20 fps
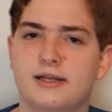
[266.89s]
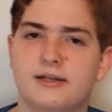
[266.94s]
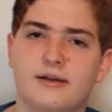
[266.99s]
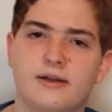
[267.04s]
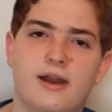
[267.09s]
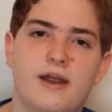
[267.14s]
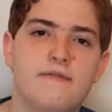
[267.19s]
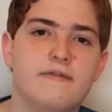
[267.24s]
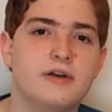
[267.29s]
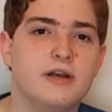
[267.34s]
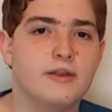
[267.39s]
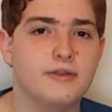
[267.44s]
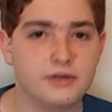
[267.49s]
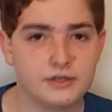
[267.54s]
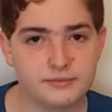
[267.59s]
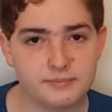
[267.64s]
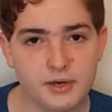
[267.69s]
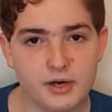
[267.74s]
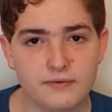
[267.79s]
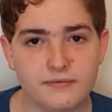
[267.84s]
like on every
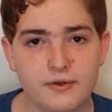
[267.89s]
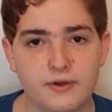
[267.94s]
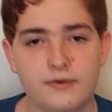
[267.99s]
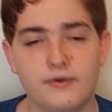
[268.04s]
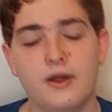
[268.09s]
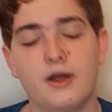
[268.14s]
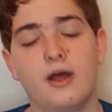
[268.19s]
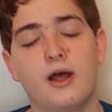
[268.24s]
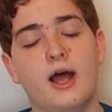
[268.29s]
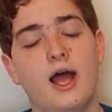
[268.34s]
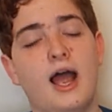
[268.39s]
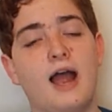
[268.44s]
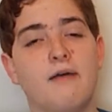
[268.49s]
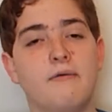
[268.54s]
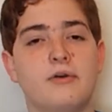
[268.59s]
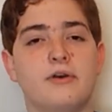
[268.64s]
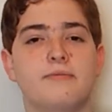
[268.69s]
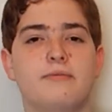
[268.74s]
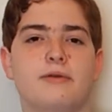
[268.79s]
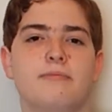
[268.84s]
other smartphone,
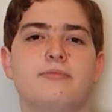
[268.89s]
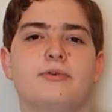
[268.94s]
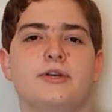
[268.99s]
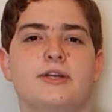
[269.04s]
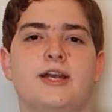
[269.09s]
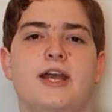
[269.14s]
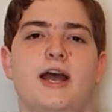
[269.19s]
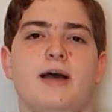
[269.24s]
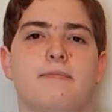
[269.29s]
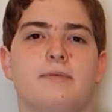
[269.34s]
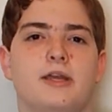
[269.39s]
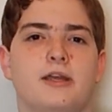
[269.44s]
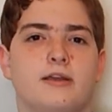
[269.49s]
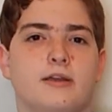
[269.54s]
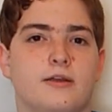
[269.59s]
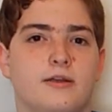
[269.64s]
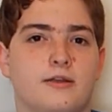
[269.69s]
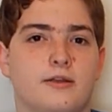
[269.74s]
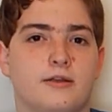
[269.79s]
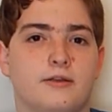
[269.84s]
I would have been pretty happy.